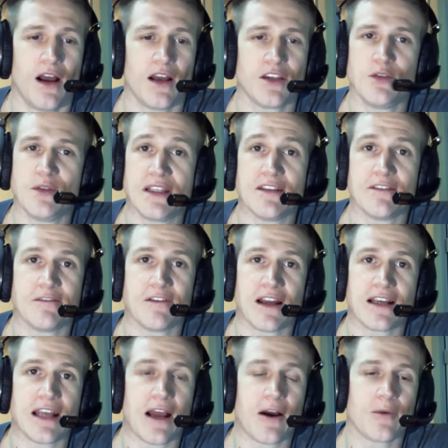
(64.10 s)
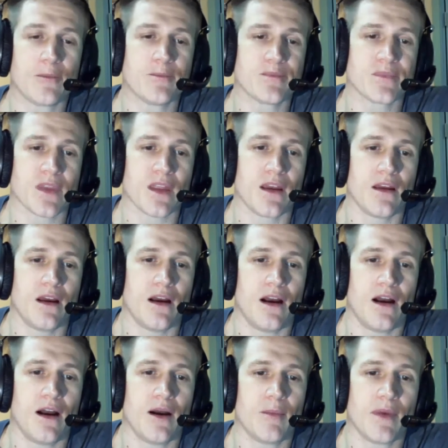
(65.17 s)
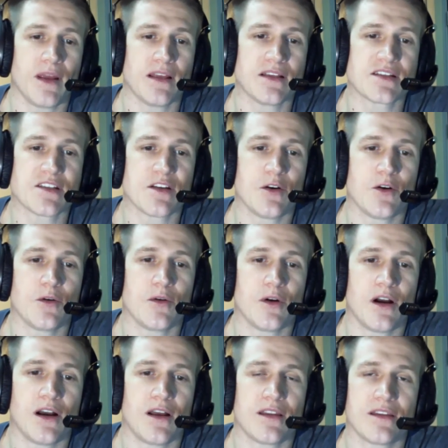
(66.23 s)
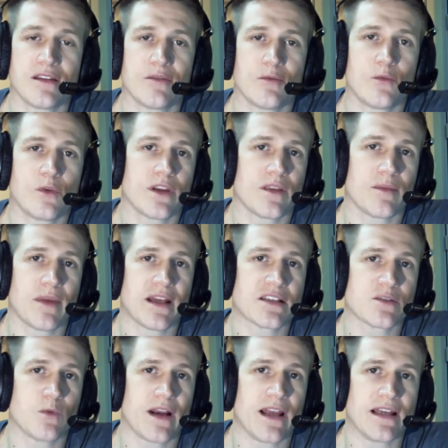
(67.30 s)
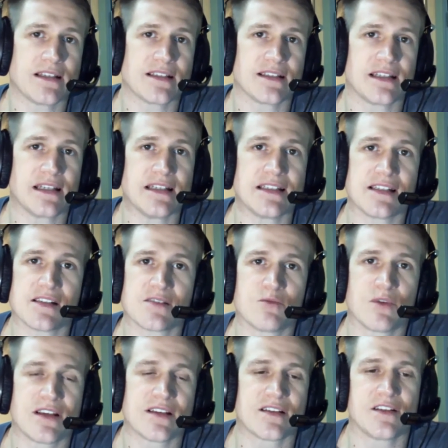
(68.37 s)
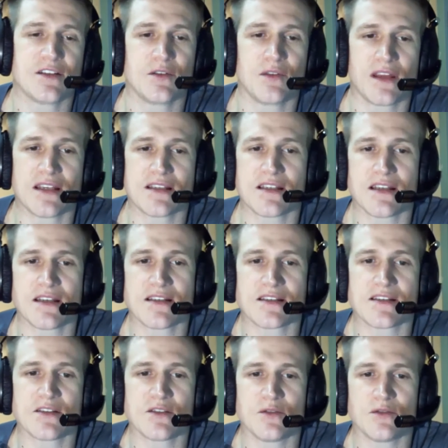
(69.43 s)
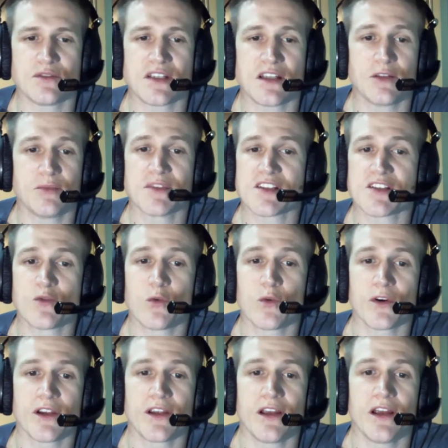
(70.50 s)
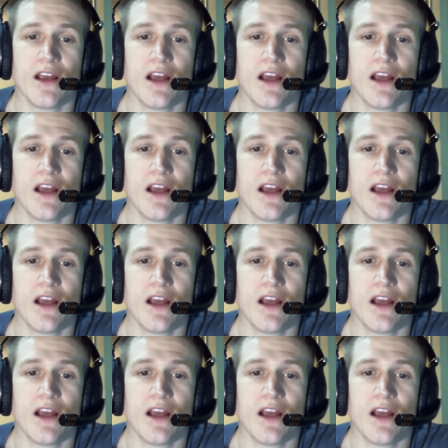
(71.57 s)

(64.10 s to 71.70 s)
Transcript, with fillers: you need to find out. One of the best ways and easiest ways to do this is to tell them a story